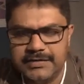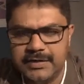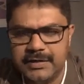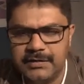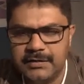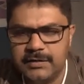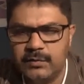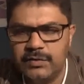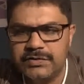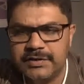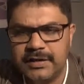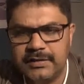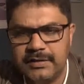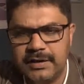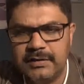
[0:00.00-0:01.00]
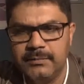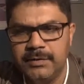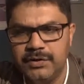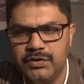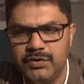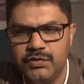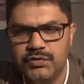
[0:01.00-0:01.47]
etc., which can then
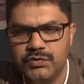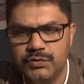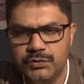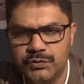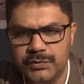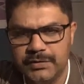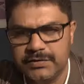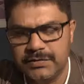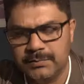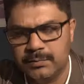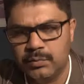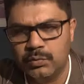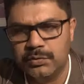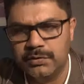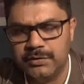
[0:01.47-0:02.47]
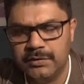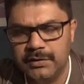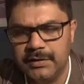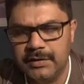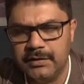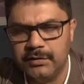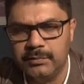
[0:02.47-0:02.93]
be used to then support
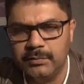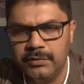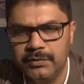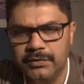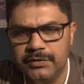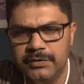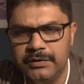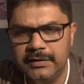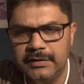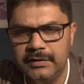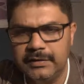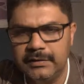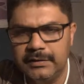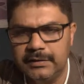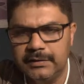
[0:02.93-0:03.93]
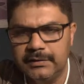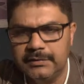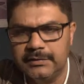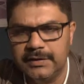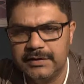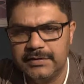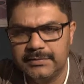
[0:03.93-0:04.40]
the community
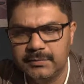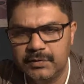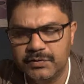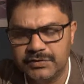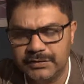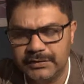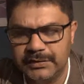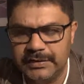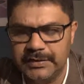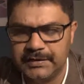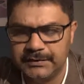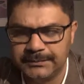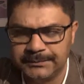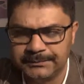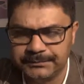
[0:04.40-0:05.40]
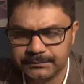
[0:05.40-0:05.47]
that is most in need.